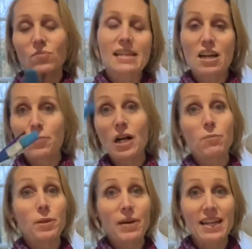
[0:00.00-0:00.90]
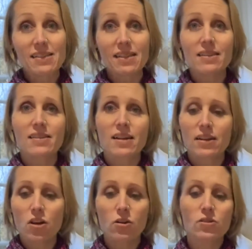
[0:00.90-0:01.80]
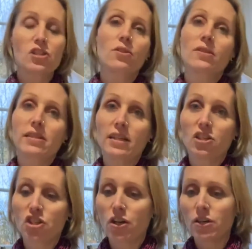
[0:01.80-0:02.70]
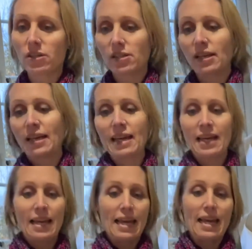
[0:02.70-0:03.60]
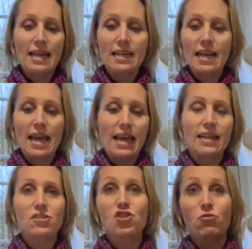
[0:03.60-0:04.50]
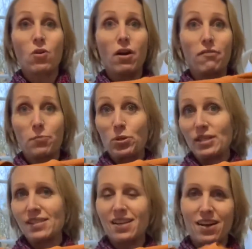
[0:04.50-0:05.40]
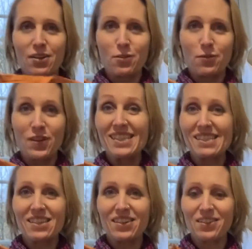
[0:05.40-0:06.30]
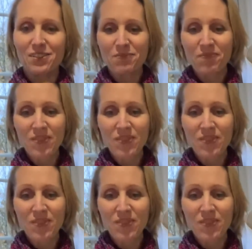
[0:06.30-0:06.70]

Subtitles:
I'll be painting the dye onto the t-shirt in a giraffe print kind of style.